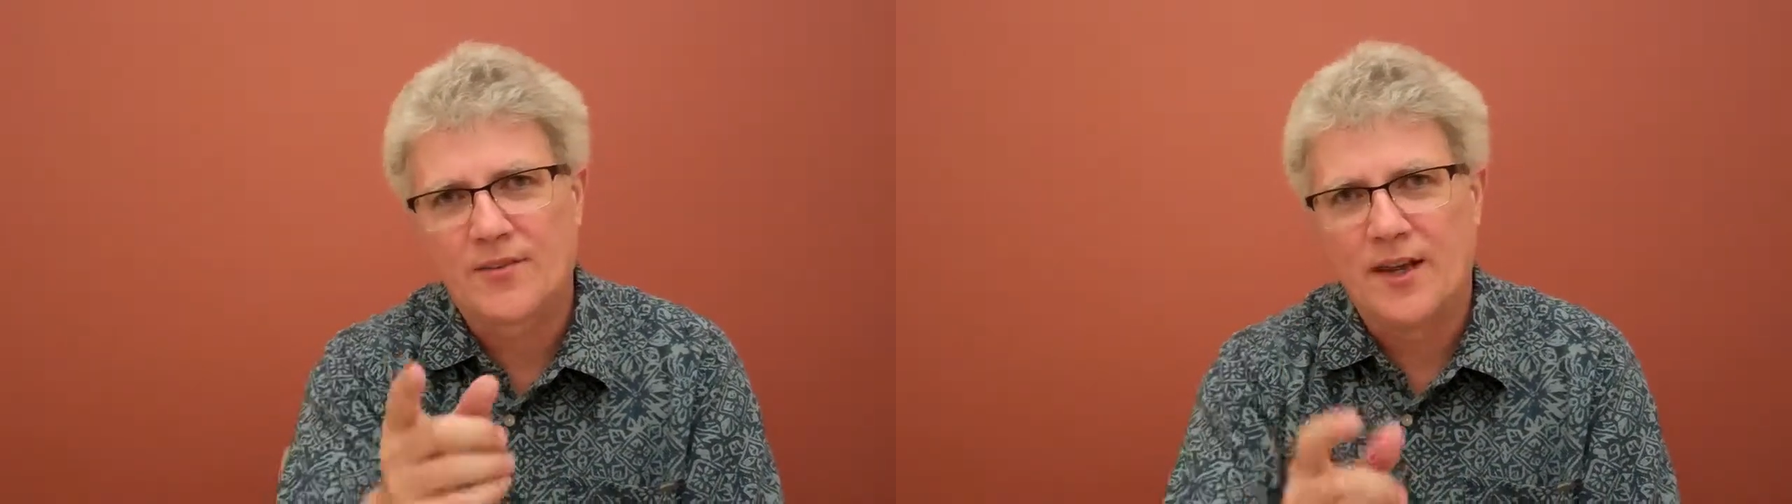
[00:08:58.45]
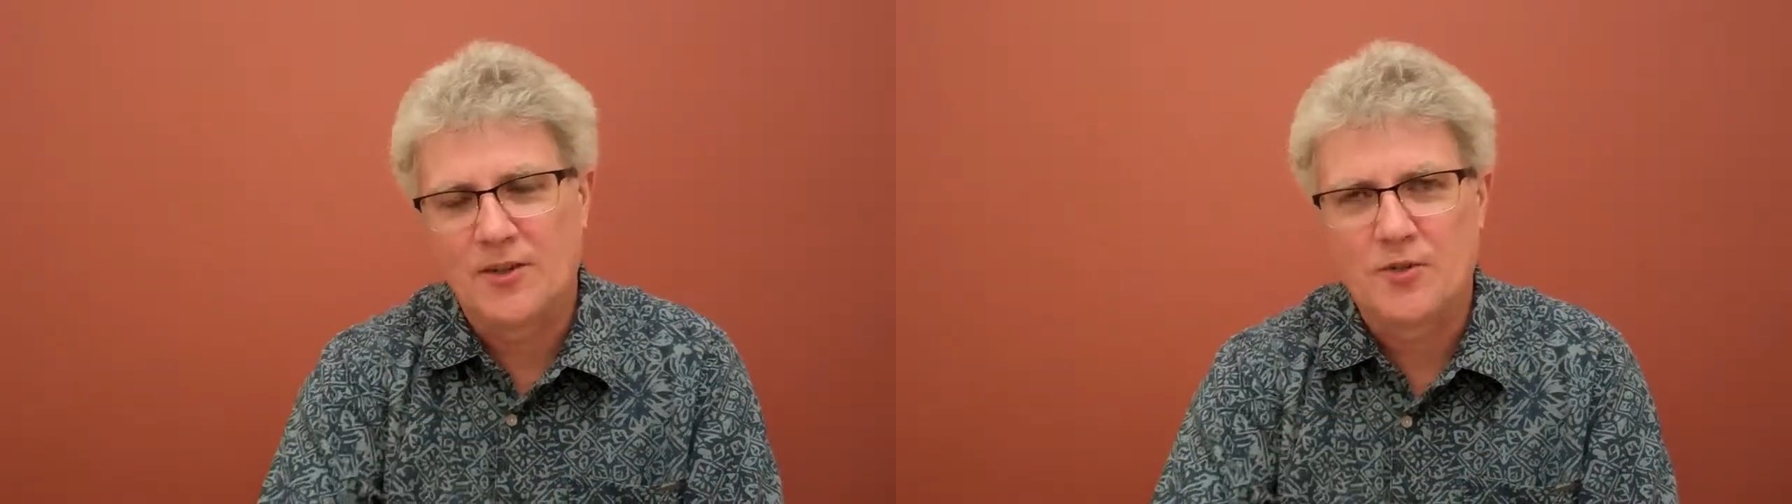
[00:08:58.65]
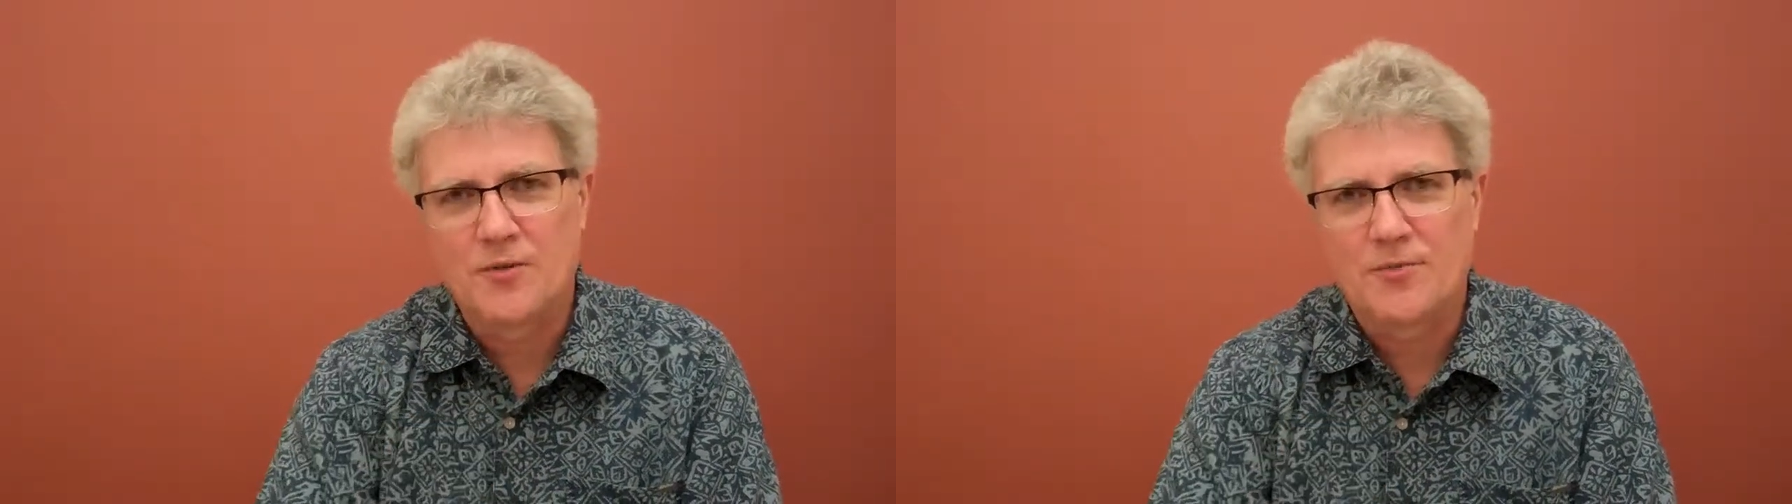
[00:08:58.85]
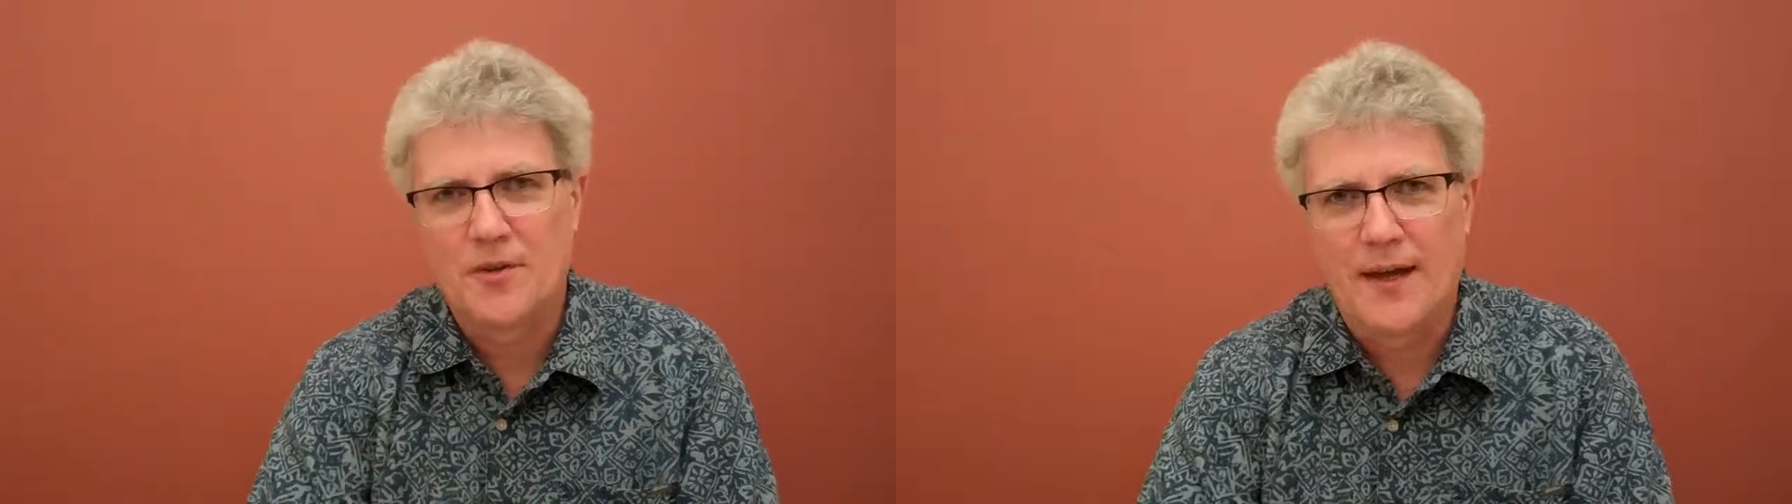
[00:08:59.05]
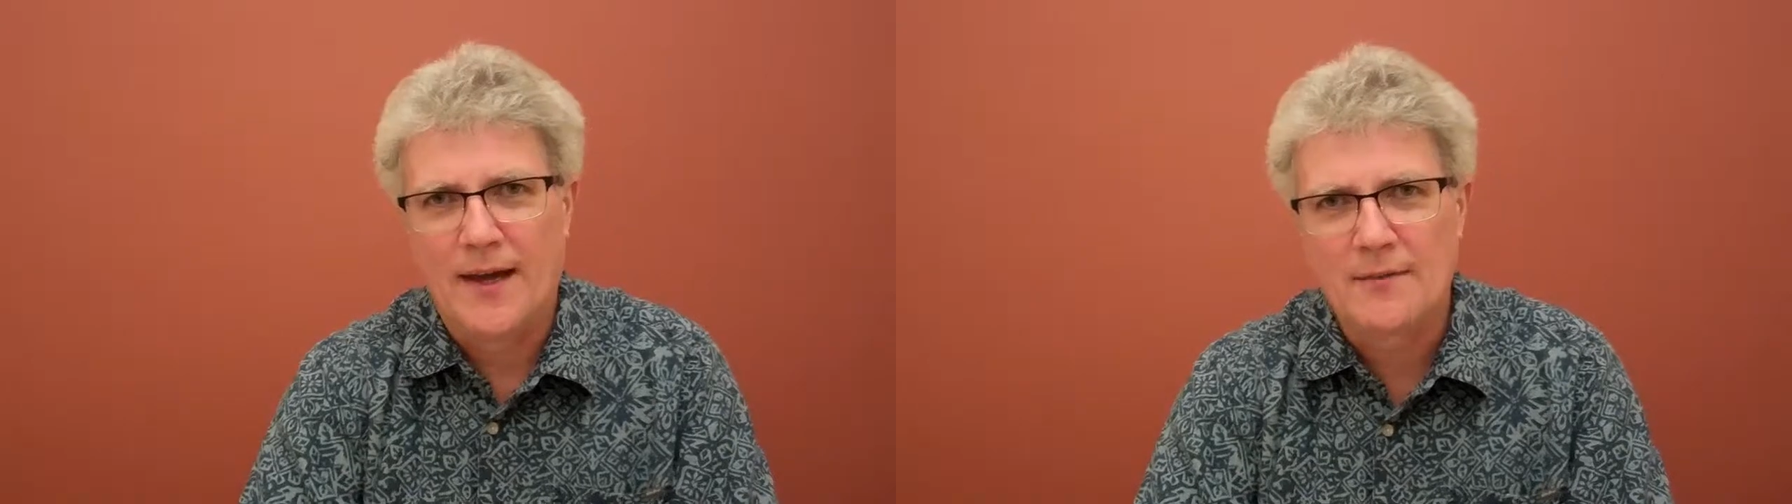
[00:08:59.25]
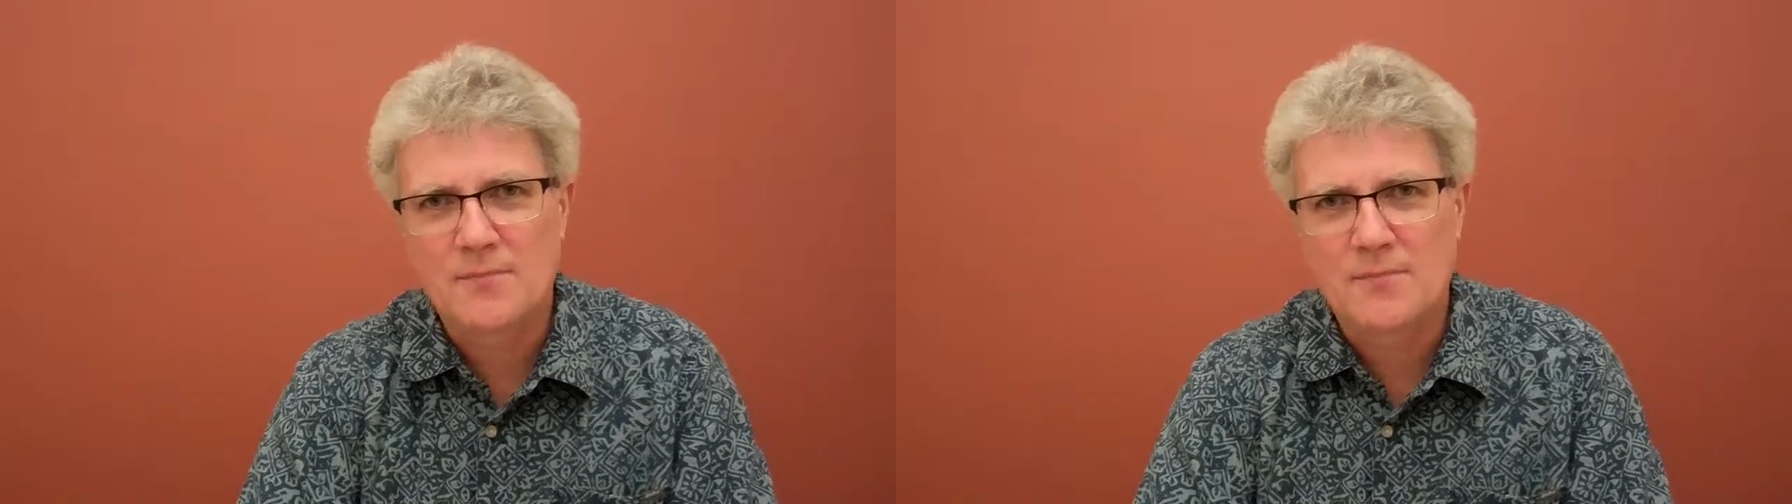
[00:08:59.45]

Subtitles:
stay tuned for that.